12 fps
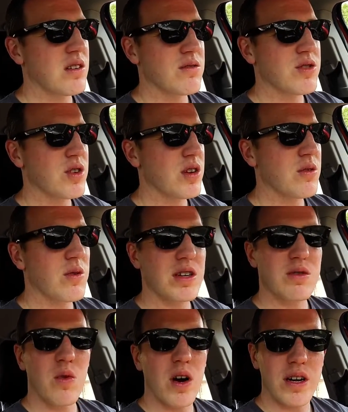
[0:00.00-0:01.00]
show you
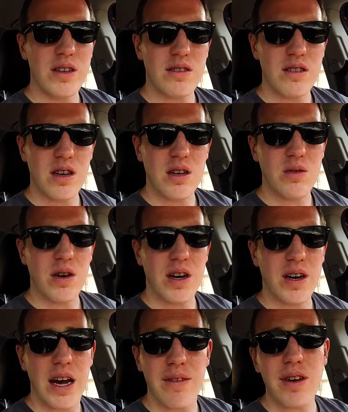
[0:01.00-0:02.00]
what's what.
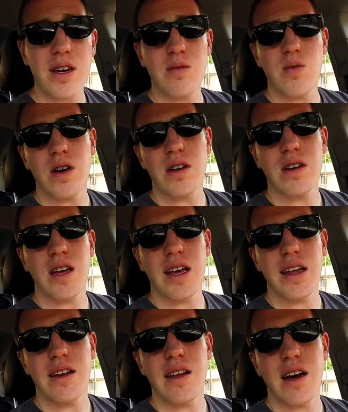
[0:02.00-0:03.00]
So have a good one,
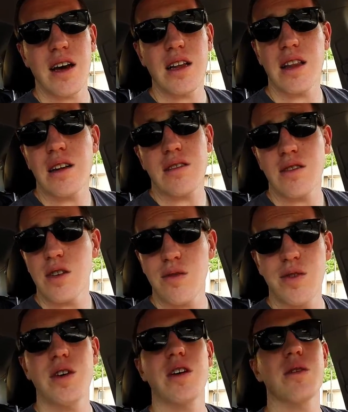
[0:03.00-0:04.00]
and let us know
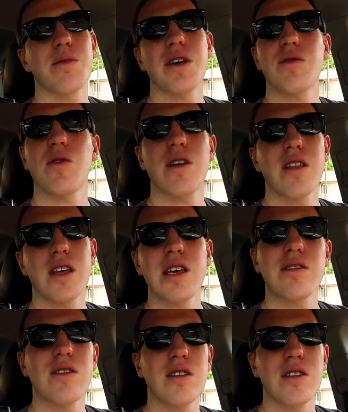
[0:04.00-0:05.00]
if you end up getting one of
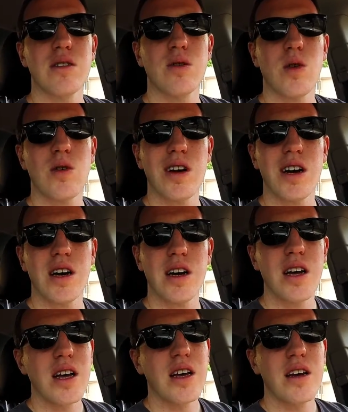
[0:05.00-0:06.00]
these on your
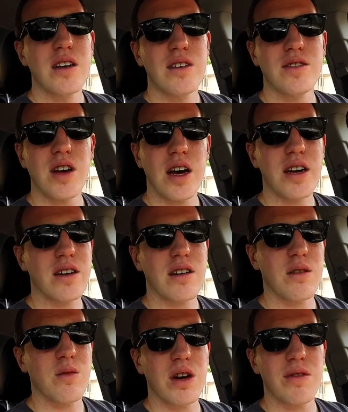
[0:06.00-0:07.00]
Sonic
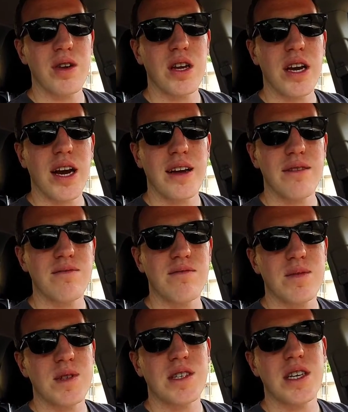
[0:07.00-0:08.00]
or whatever you got.
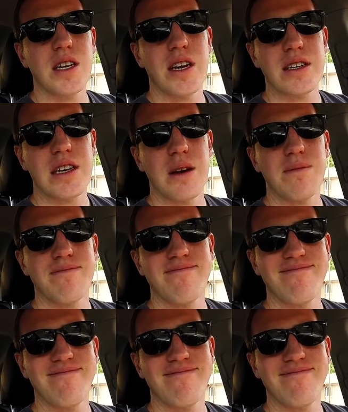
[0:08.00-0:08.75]
See you next time.